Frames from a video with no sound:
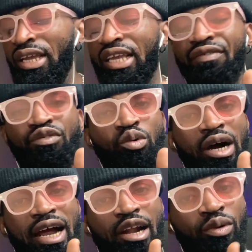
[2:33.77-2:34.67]
If you
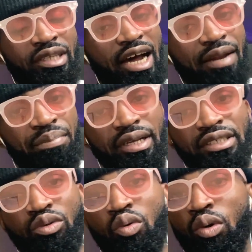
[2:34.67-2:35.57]
are a retired
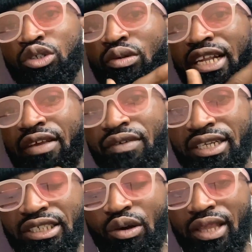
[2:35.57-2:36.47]
person who wants to live
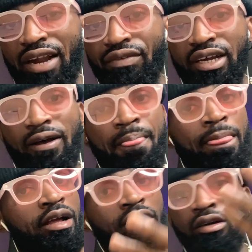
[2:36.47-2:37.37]
in South Africa
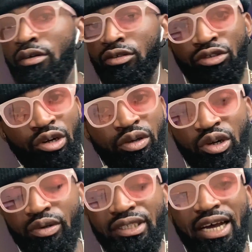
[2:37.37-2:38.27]
during
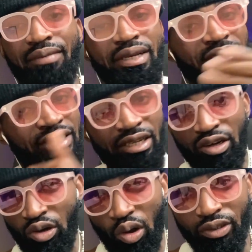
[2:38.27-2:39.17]
your retirement,
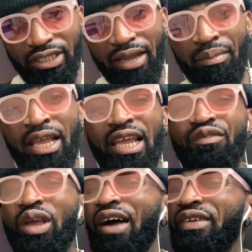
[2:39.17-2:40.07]
long-term.
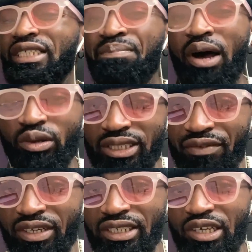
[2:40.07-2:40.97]
If you have a spouse
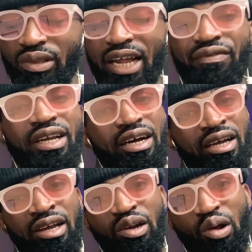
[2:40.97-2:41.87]
living in South Africa,
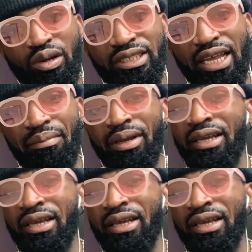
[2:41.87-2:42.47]
long-term.